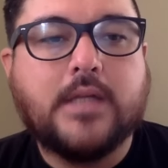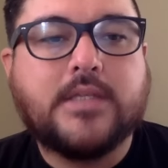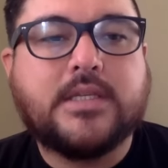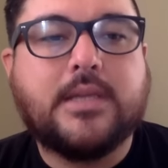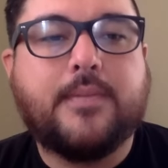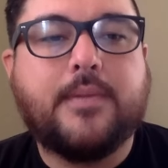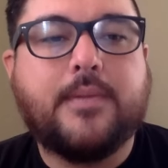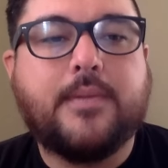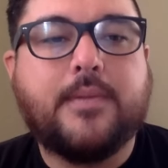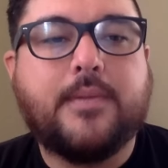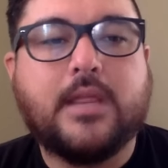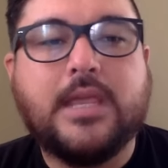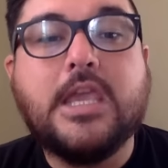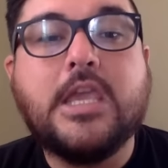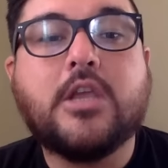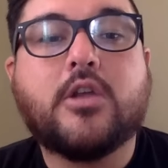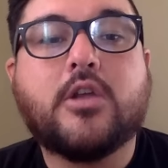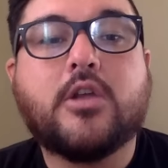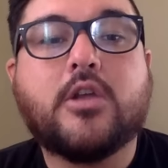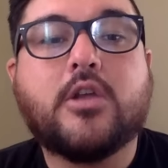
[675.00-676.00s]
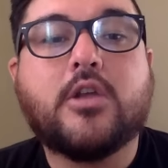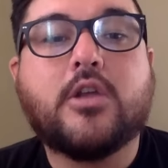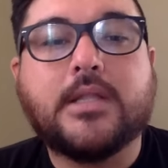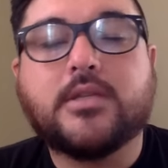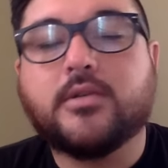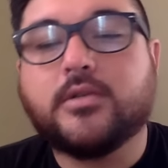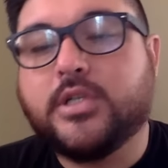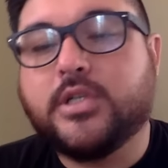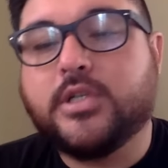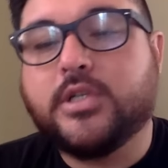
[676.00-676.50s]
It's typically
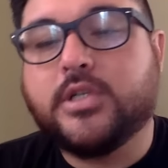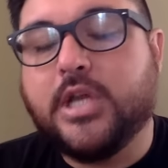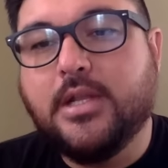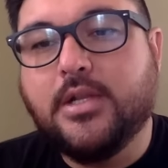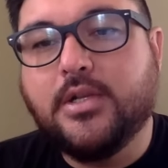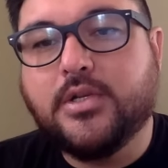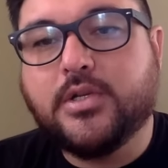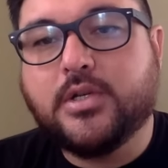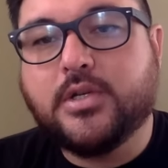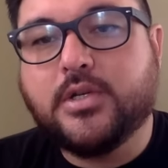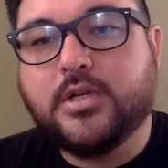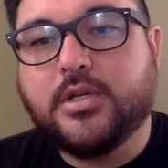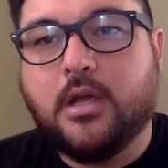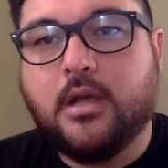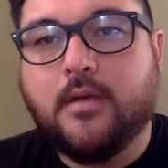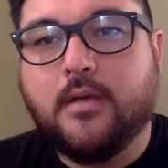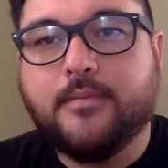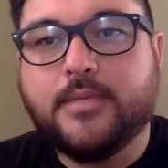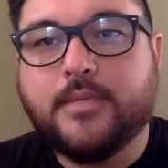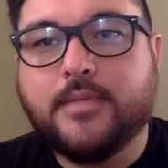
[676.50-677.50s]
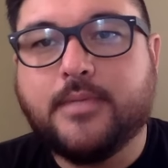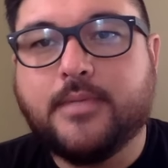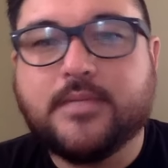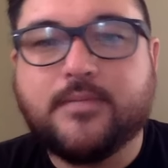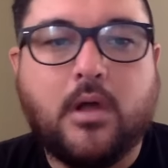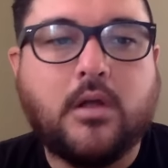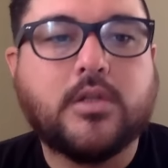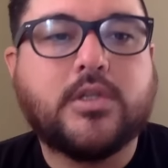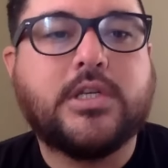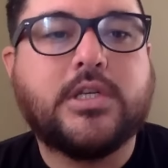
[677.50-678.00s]
incremental change,
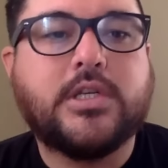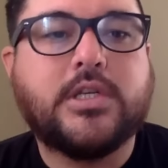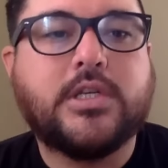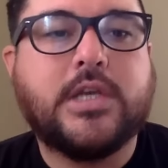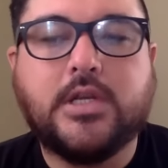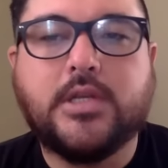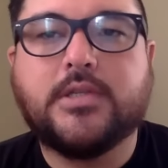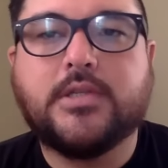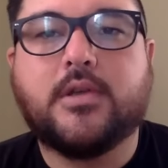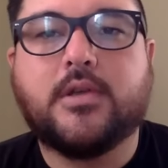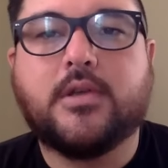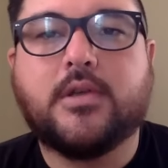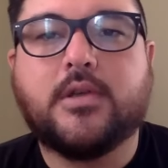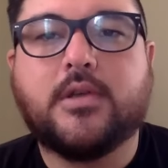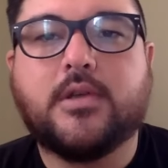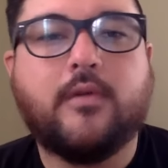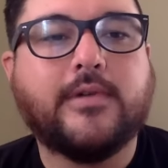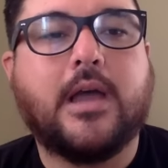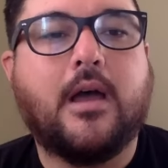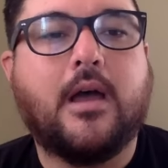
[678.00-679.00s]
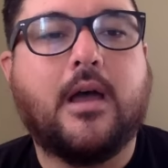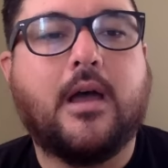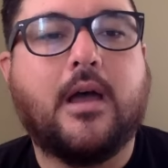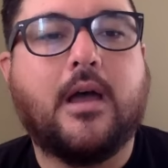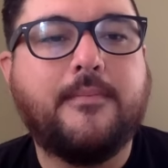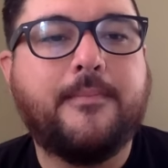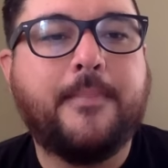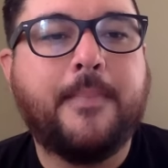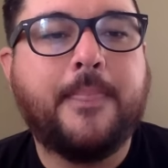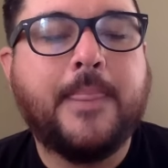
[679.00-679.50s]
small changes over
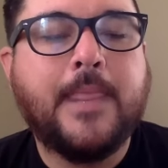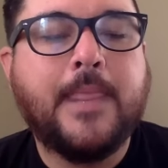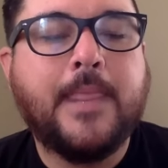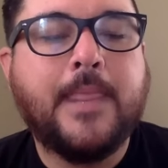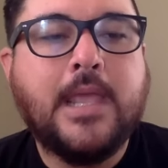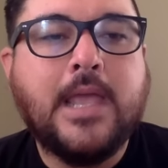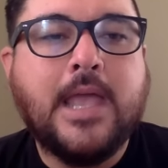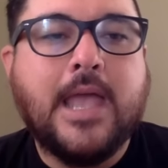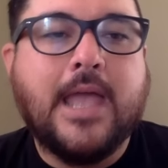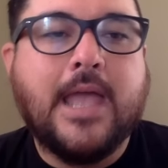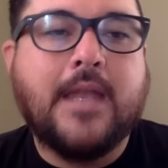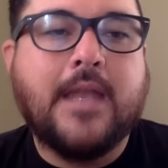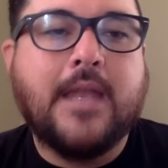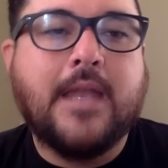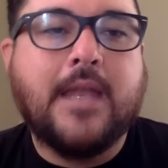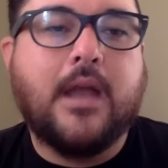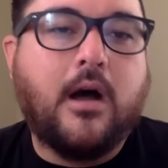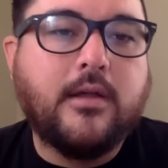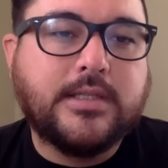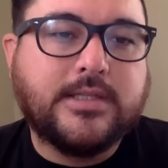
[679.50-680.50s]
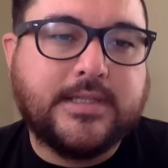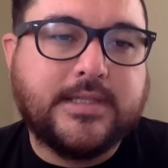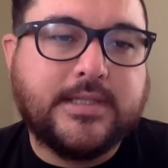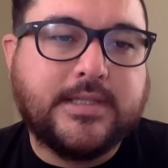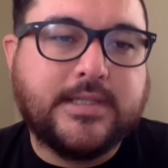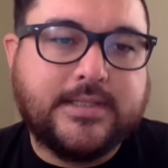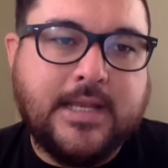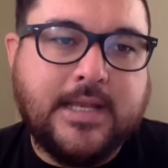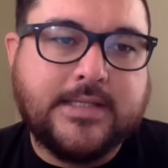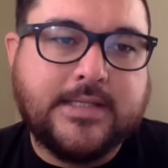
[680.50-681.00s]
time. And on the
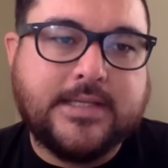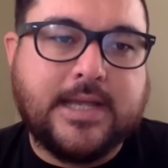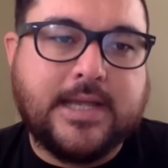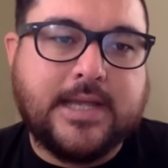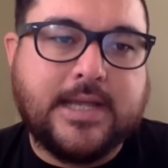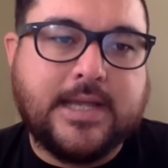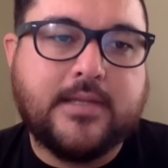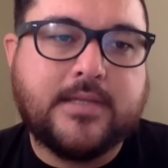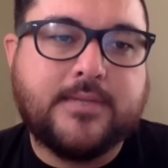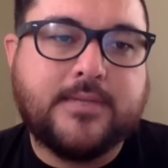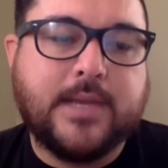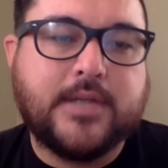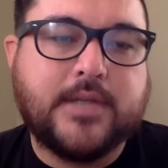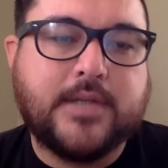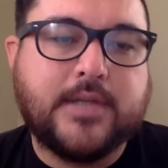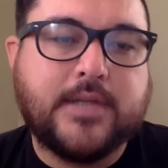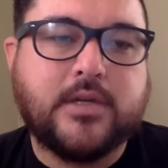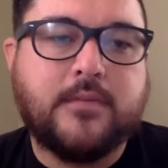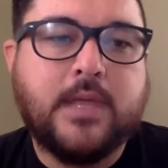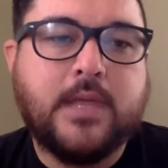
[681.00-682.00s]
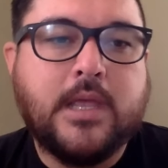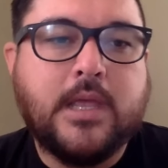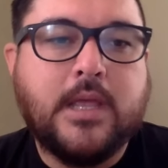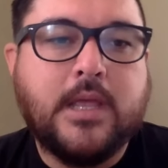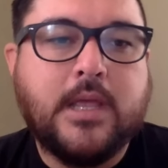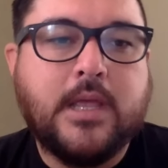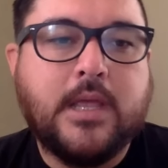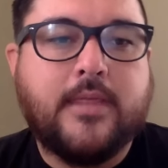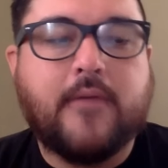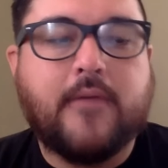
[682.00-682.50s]
sustaining side of the spectrum,
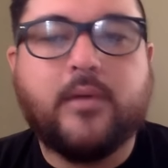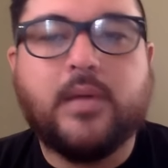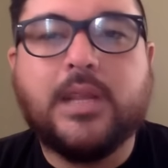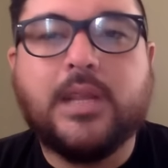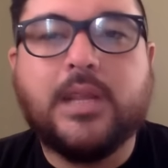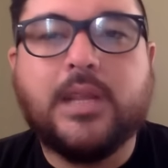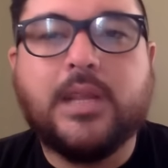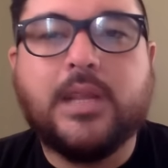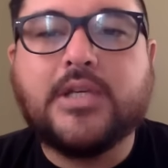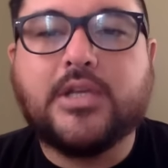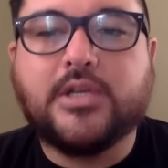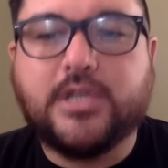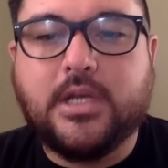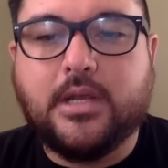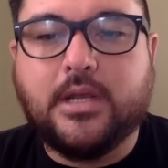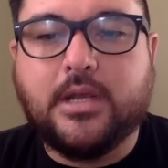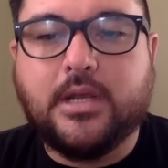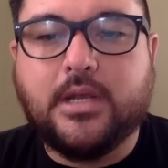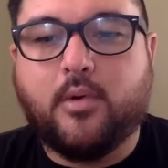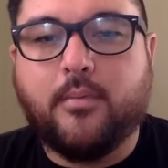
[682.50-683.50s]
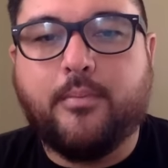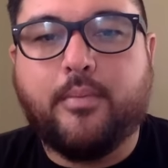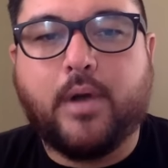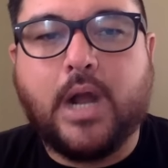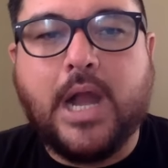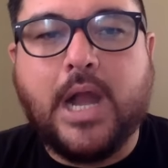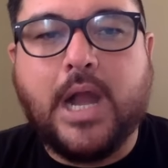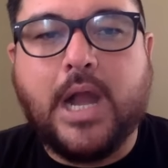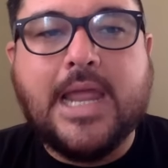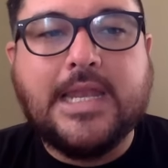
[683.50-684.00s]
that relationship
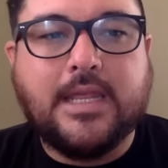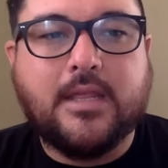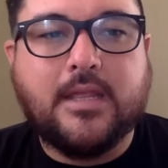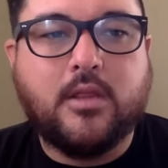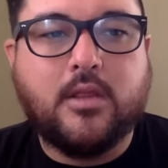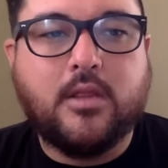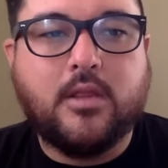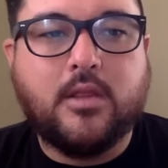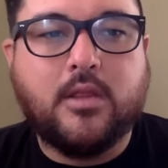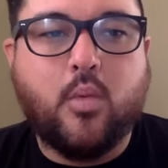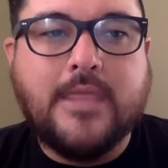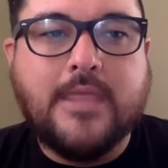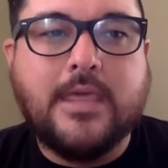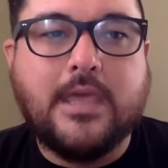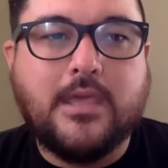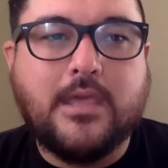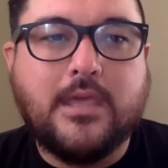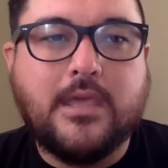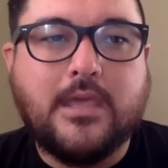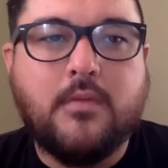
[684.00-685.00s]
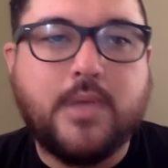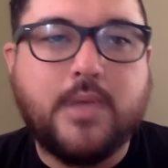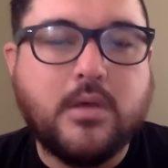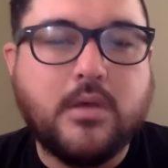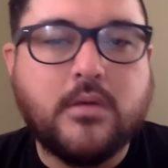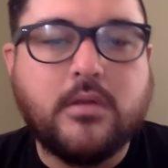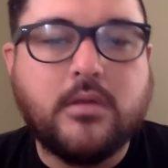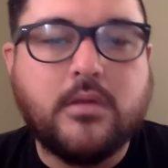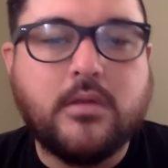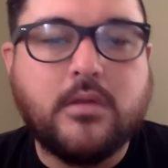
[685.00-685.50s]
or branding, the way that you
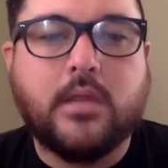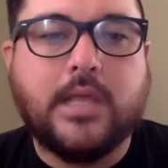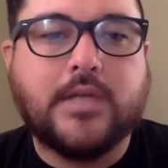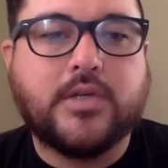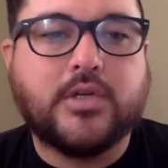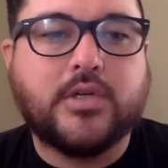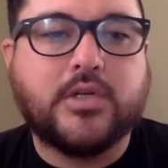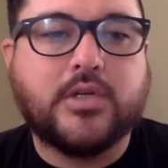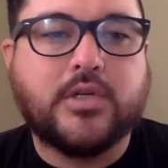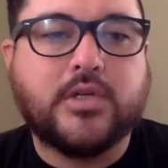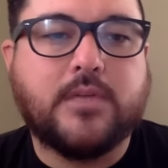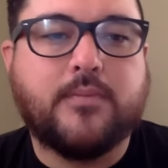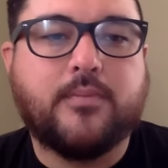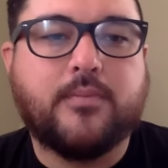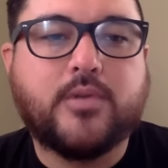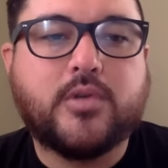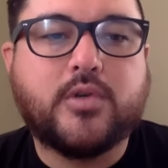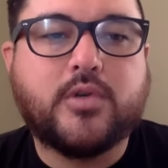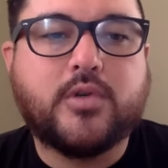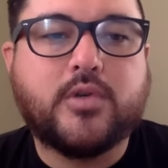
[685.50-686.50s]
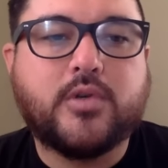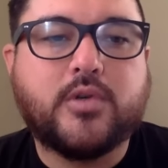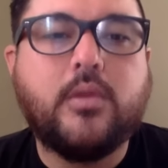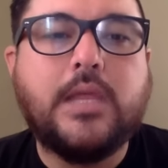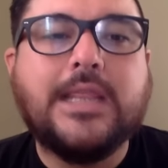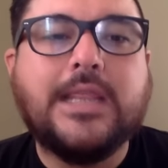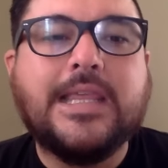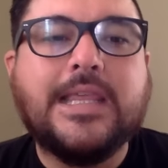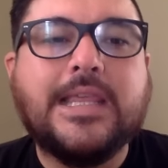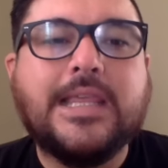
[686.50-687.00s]
build the relationship,
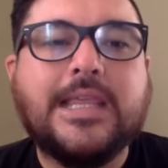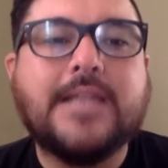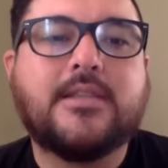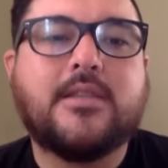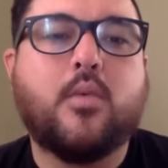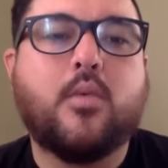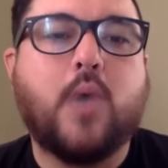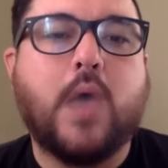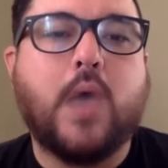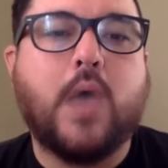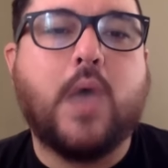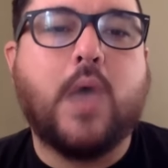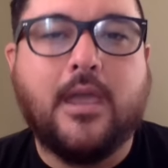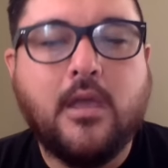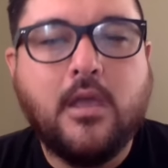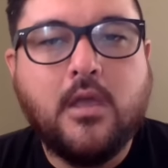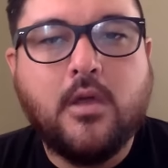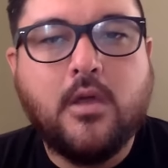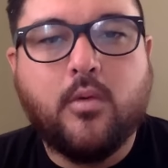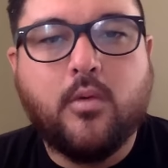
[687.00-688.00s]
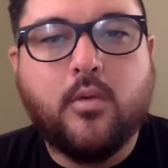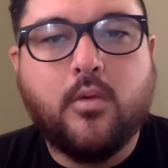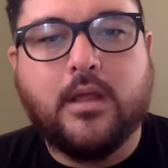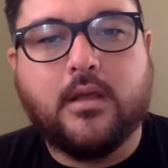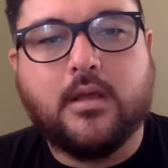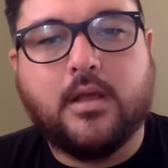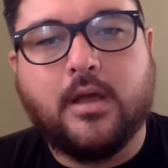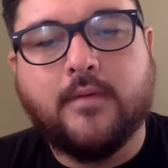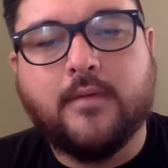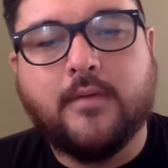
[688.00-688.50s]
truly leads the way
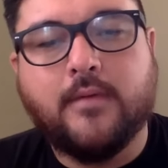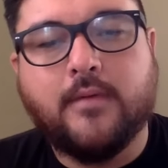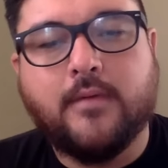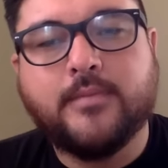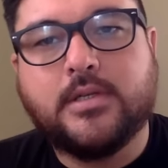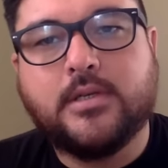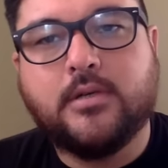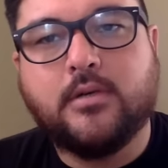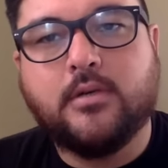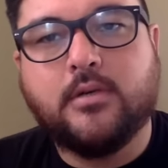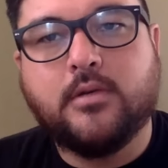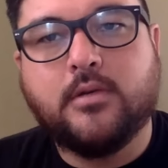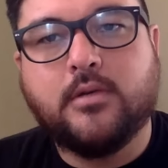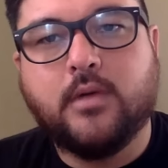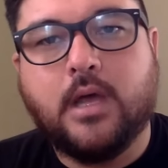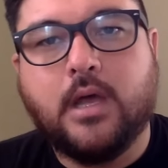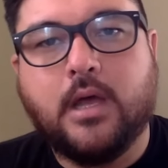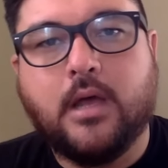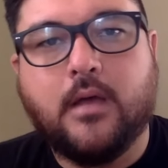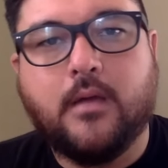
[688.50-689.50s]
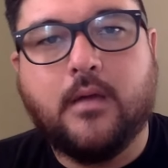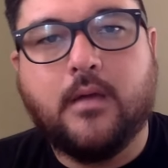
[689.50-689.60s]
when it comes to